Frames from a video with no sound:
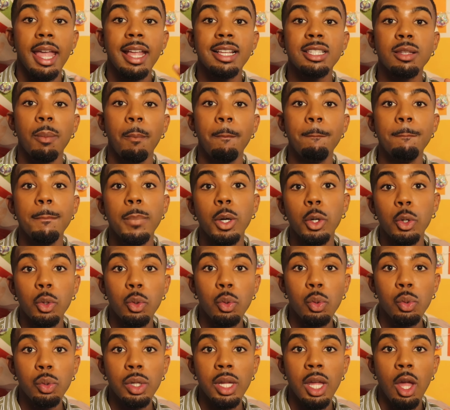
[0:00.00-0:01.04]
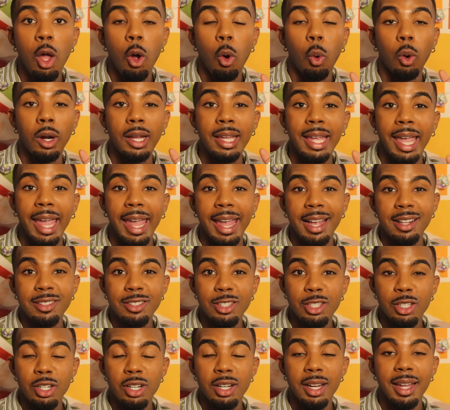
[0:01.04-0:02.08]
is Moon or
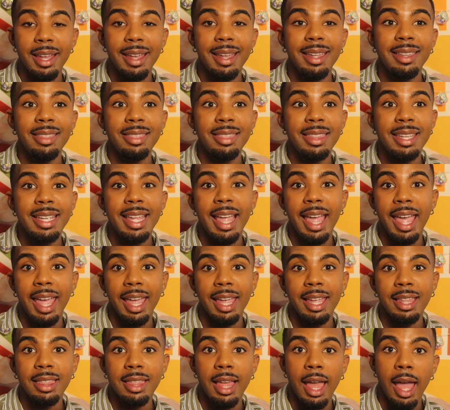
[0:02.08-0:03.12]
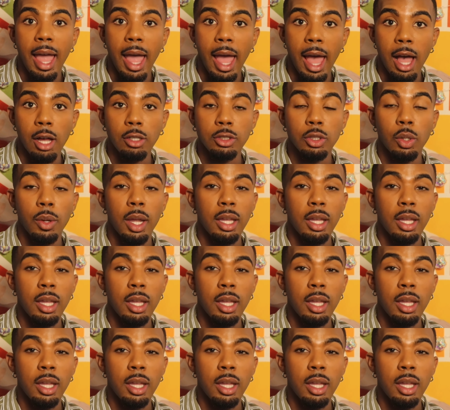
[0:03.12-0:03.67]
Cancer in the eighth house.